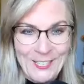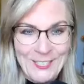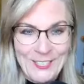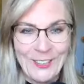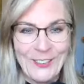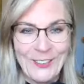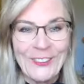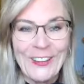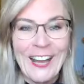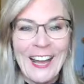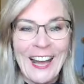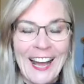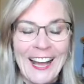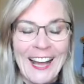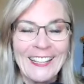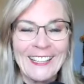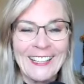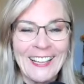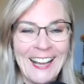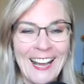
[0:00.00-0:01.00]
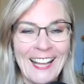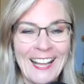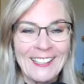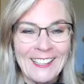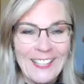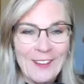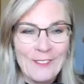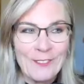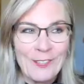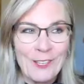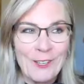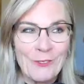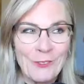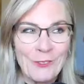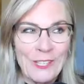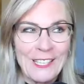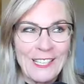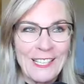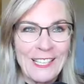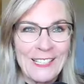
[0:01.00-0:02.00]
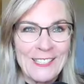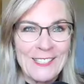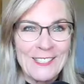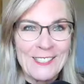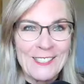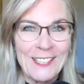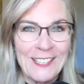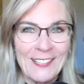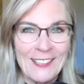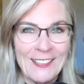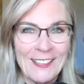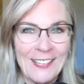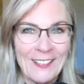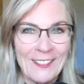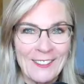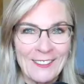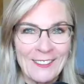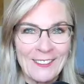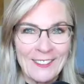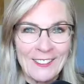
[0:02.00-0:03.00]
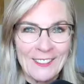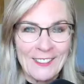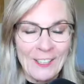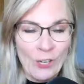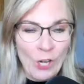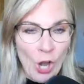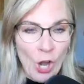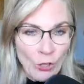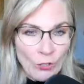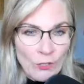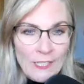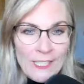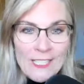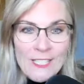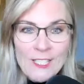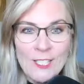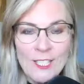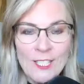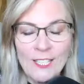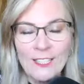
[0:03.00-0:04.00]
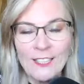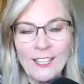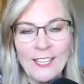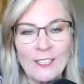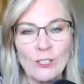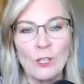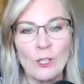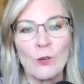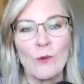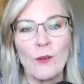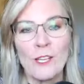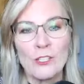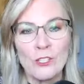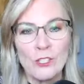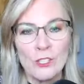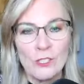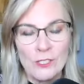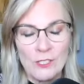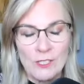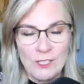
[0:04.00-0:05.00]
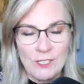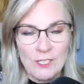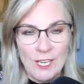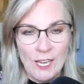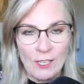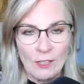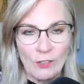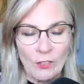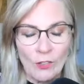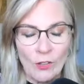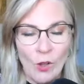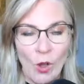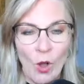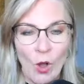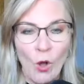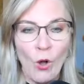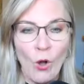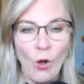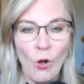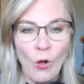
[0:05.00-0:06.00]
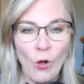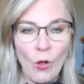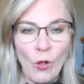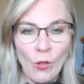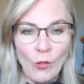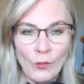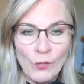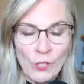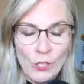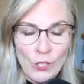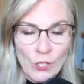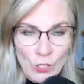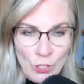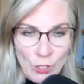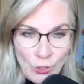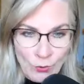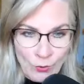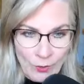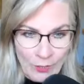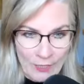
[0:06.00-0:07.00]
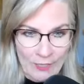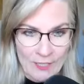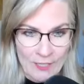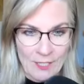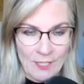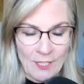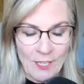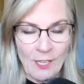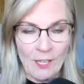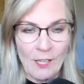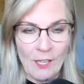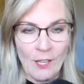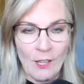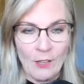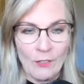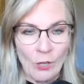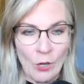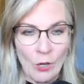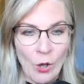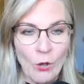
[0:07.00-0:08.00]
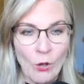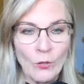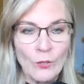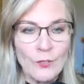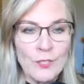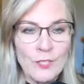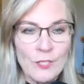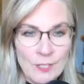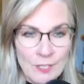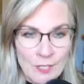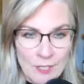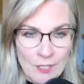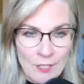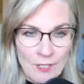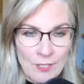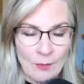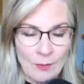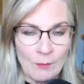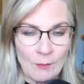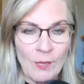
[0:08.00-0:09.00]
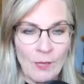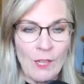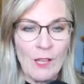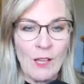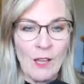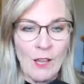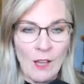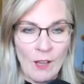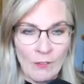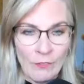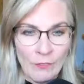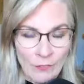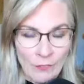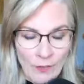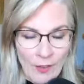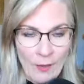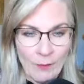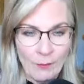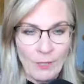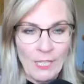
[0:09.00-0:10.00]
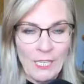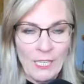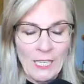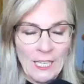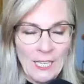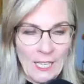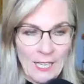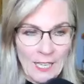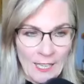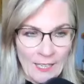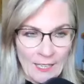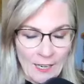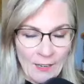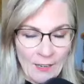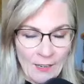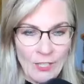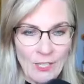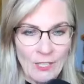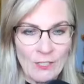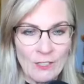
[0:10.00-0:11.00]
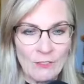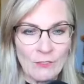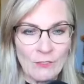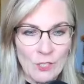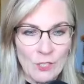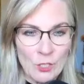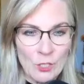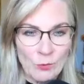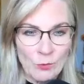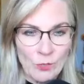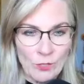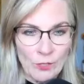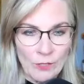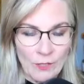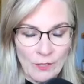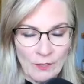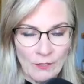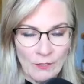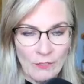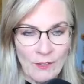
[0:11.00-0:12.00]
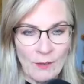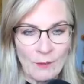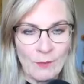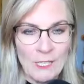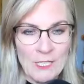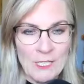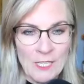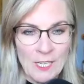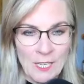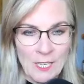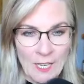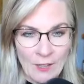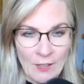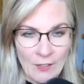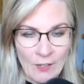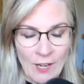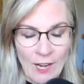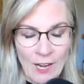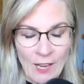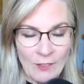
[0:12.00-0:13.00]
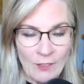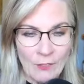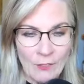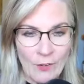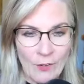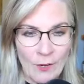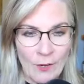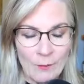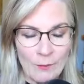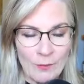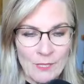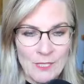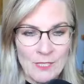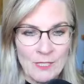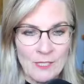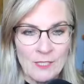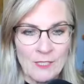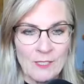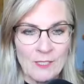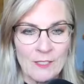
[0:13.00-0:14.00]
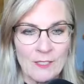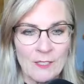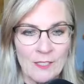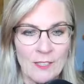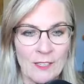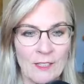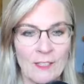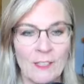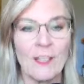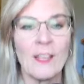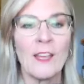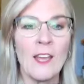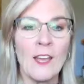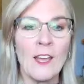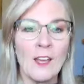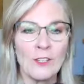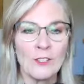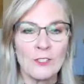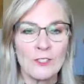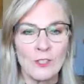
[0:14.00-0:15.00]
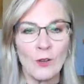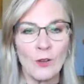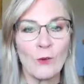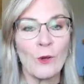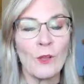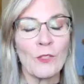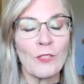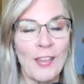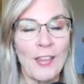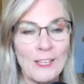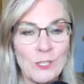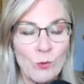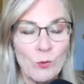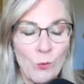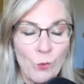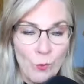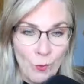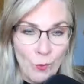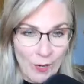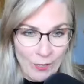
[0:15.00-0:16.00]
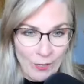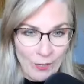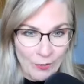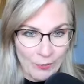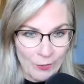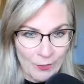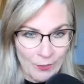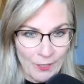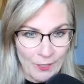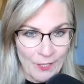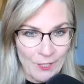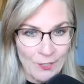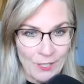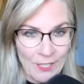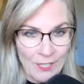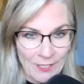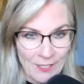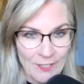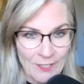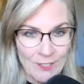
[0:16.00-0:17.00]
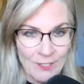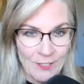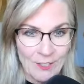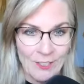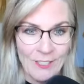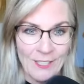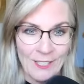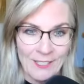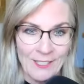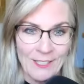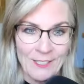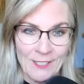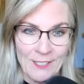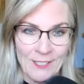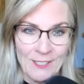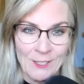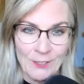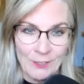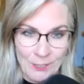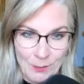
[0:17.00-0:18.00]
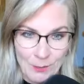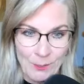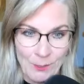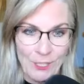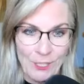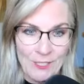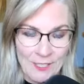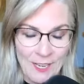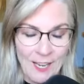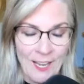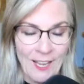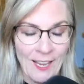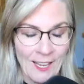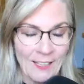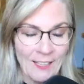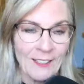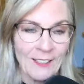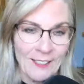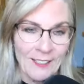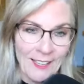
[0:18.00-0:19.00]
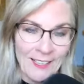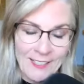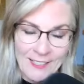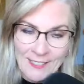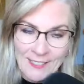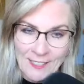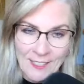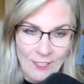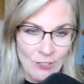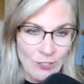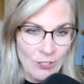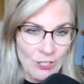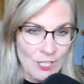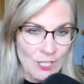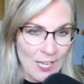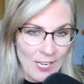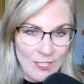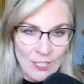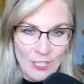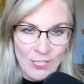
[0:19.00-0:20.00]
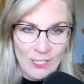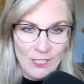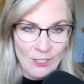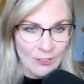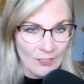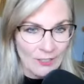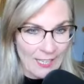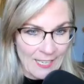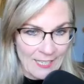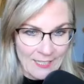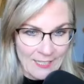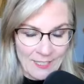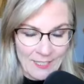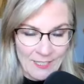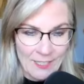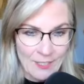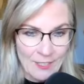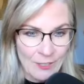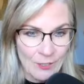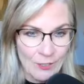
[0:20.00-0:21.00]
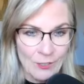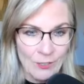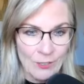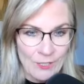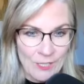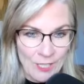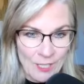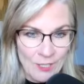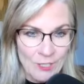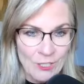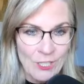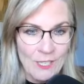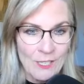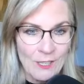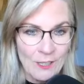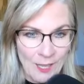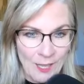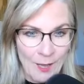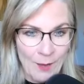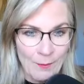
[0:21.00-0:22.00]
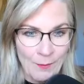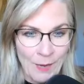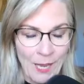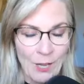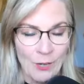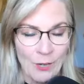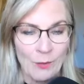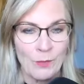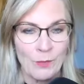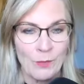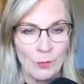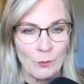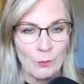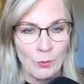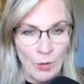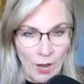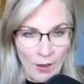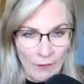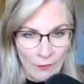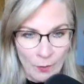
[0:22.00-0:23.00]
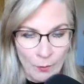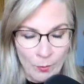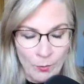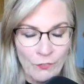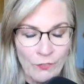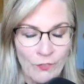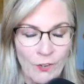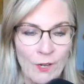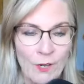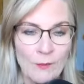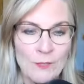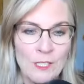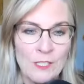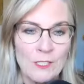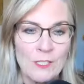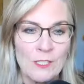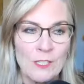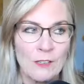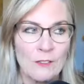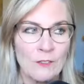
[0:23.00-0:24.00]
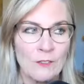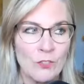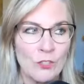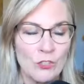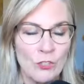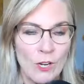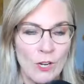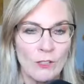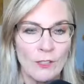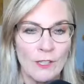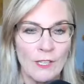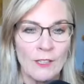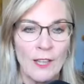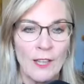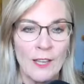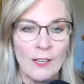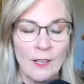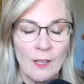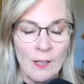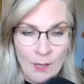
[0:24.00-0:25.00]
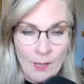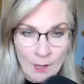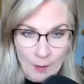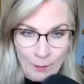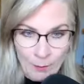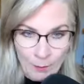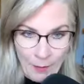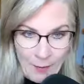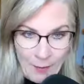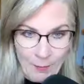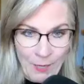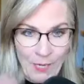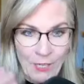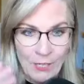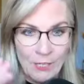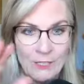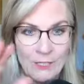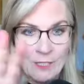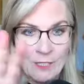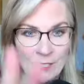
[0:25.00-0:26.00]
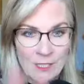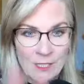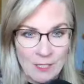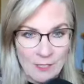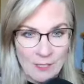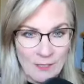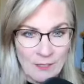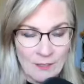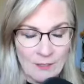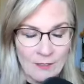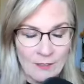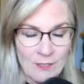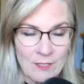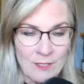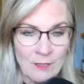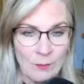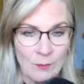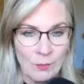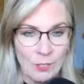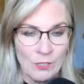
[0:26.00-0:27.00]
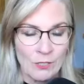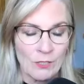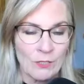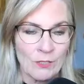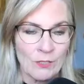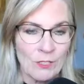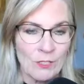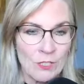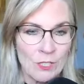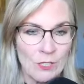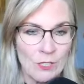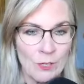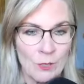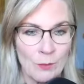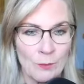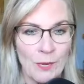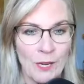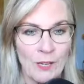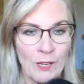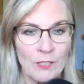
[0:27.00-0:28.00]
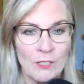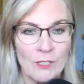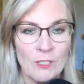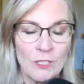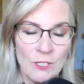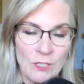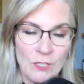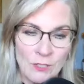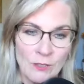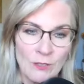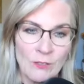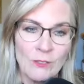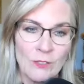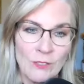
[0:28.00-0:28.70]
So I love that they're holistic. Like the questions take the whole unit, the whole system of family and every individual and the family together and the farm business. And so that's wonderful that your kids are getting to experience that. And like I said, you're changing your legacy. You're teaching them how to build profitable farms instead of struggling like my parents did, similar to your parents too.